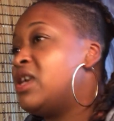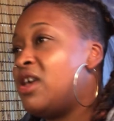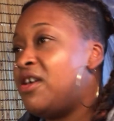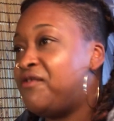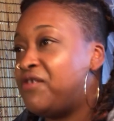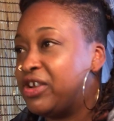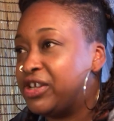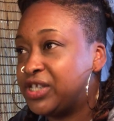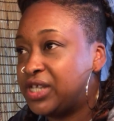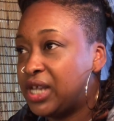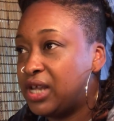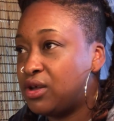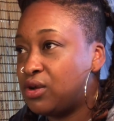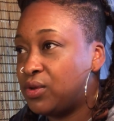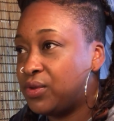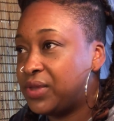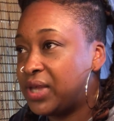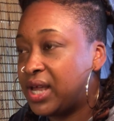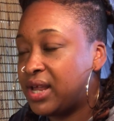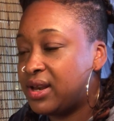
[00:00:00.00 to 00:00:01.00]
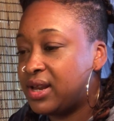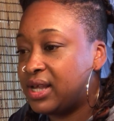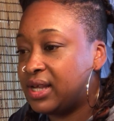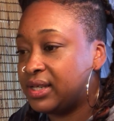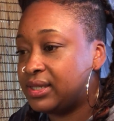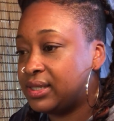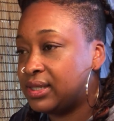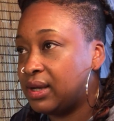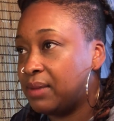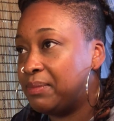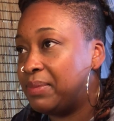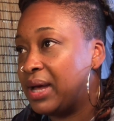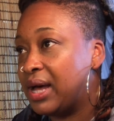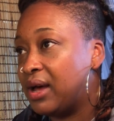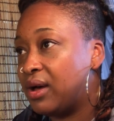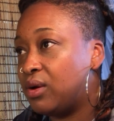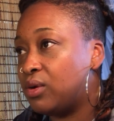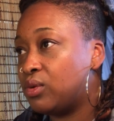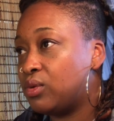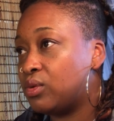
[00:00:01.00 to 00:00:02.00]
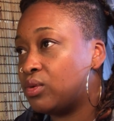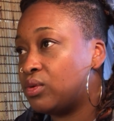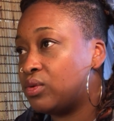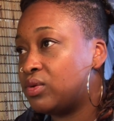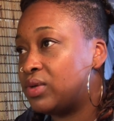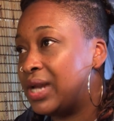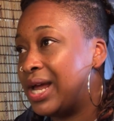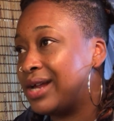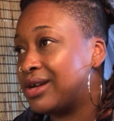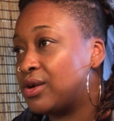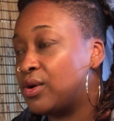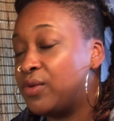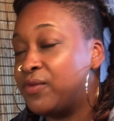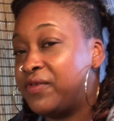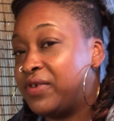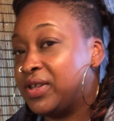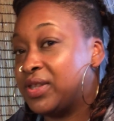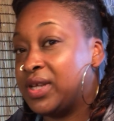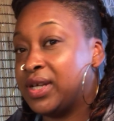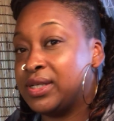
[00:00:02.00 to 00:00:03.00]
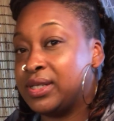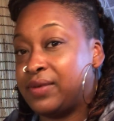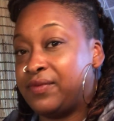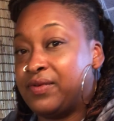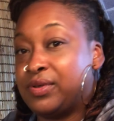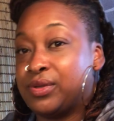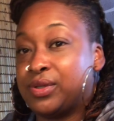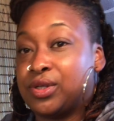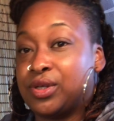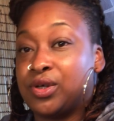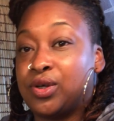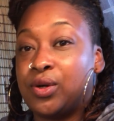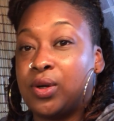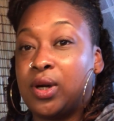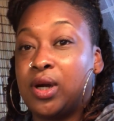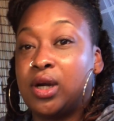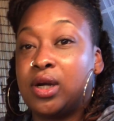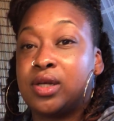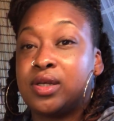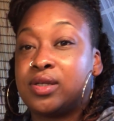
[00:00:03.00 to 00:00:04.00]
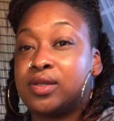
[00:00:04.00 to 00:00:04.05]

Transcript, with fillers: If you're single, then it's about not going for the things that feel secure